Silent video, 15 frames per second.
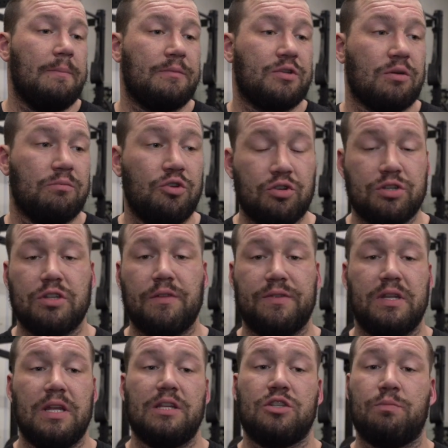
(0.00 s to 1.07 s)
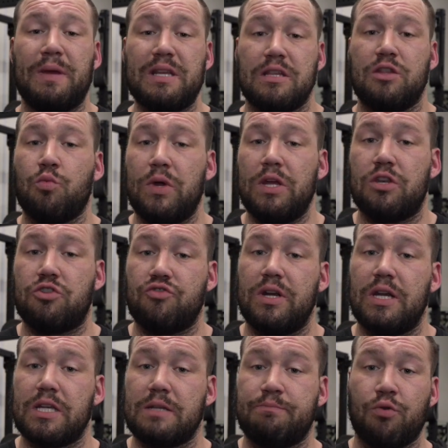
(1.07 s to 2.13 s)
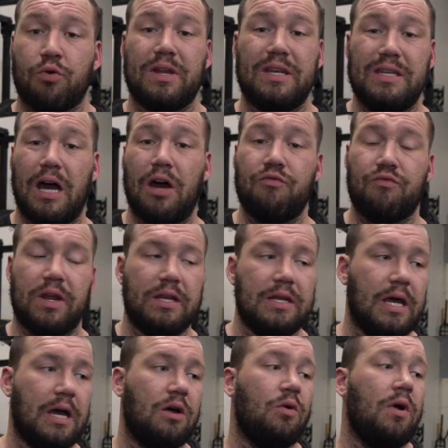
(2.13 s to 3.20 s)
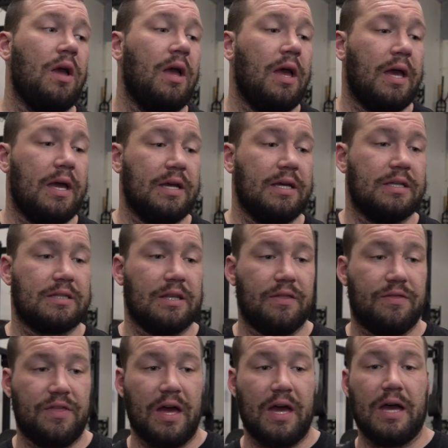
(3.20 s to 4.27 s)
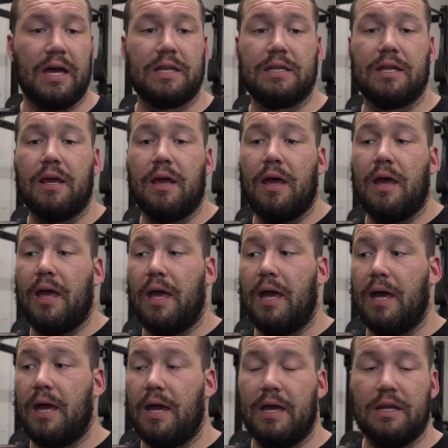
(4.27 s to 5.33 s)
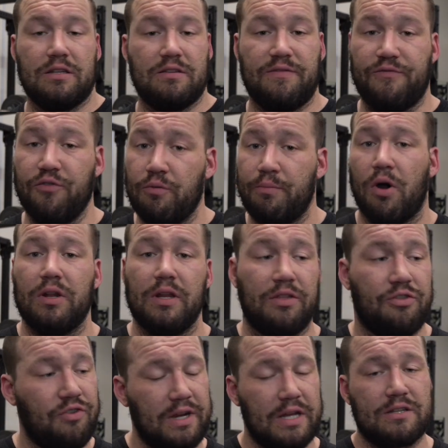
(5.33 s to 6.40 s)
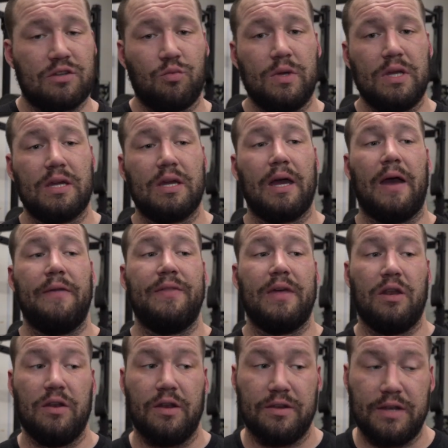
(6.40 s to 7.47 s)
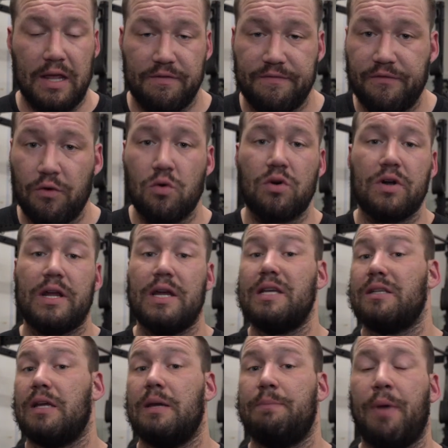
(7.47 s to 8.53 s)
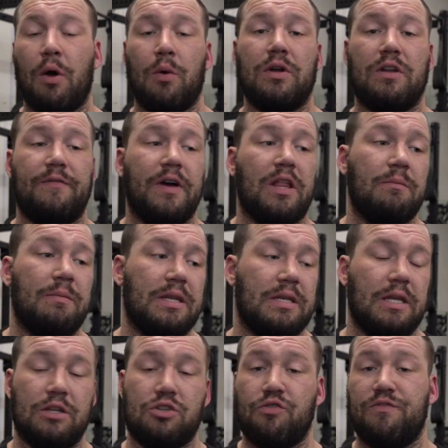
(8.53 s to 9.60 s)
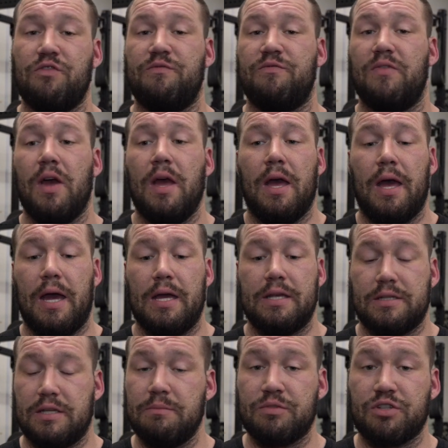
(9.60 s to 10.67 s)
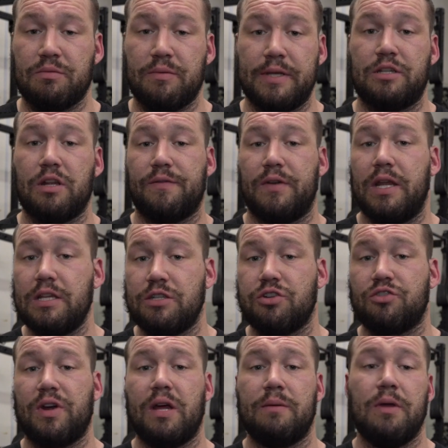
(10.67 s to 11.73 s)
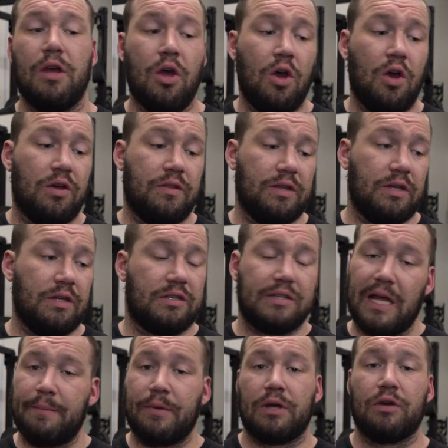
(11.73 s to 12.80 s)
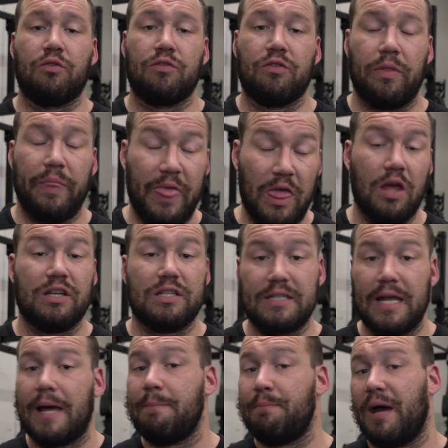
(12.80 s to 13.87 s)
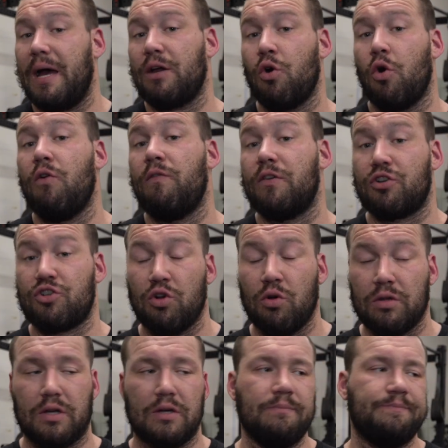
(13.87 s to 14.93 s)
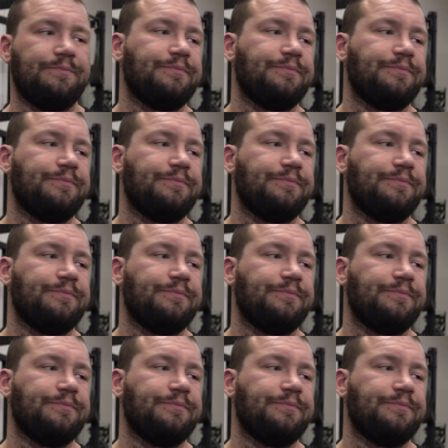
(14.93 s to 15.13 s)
Some new stuff today. So basically the way the training is broken down right now is that it's full body 3 days a week, and then day 4 is a power development day. So if you've seen some of my stuff on Instagram, the sandbag over shoulder,